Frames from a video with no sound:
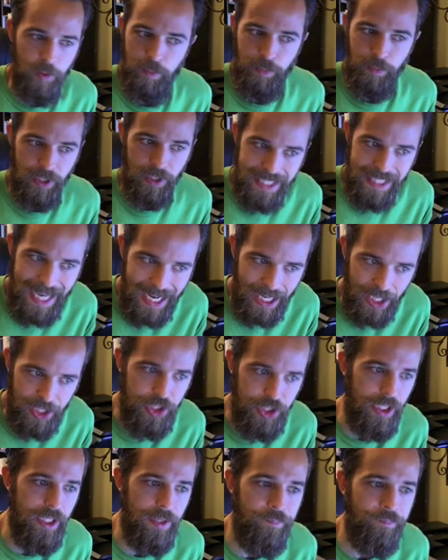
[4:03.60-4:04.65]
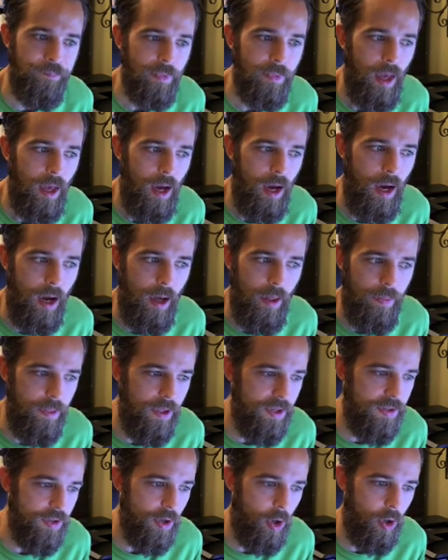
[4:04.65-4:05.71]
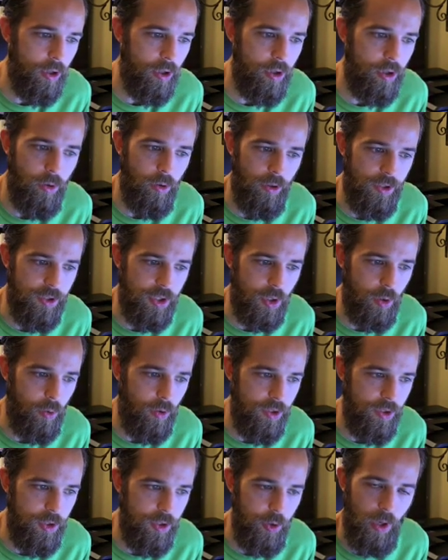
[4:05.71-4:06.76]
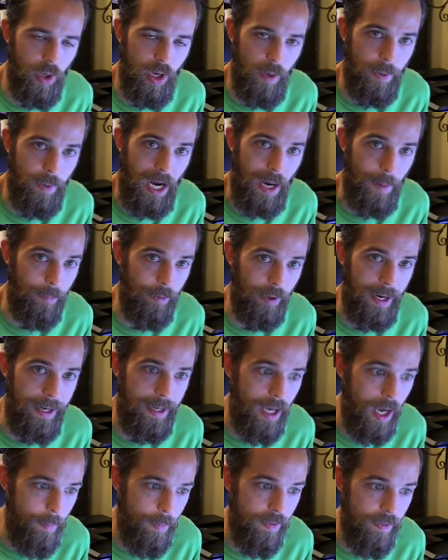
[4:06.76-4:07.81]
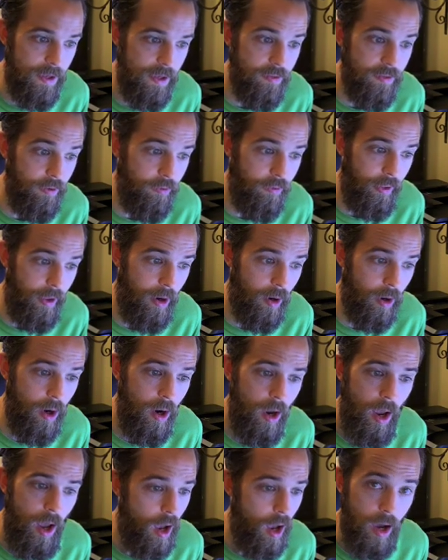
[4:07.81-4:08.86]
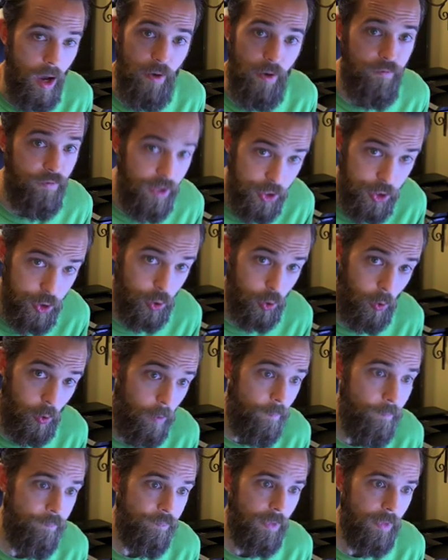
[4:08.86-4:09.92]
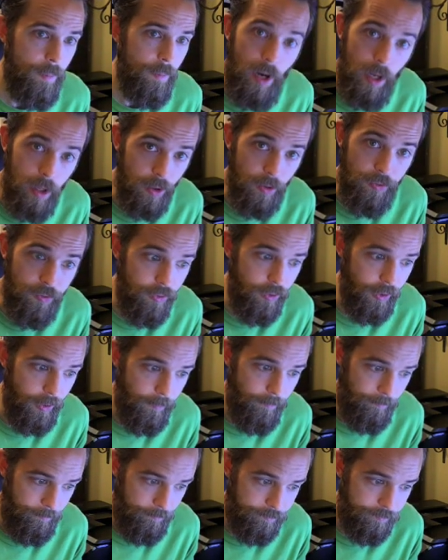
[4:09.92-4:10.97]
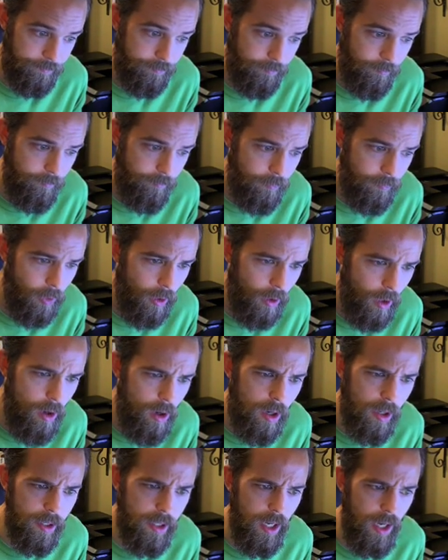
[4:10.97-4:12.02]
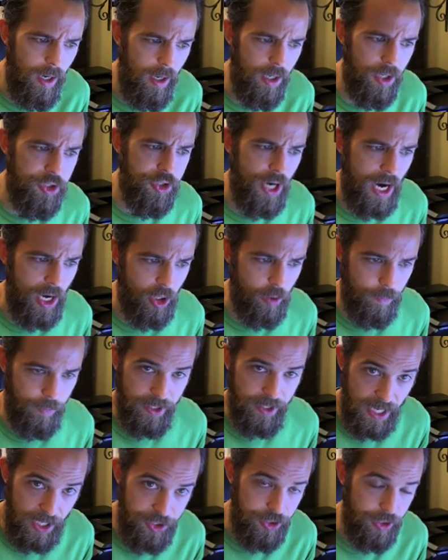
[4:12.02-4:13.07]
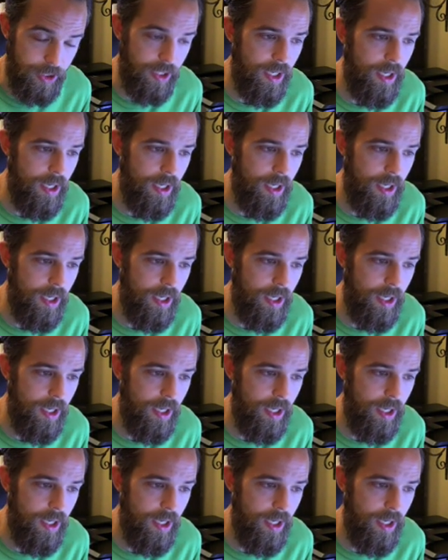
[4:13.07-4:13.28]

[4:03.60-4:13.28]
protection, uh, this article is going to uh, pop right up. And this is their official policy on uh, child protection.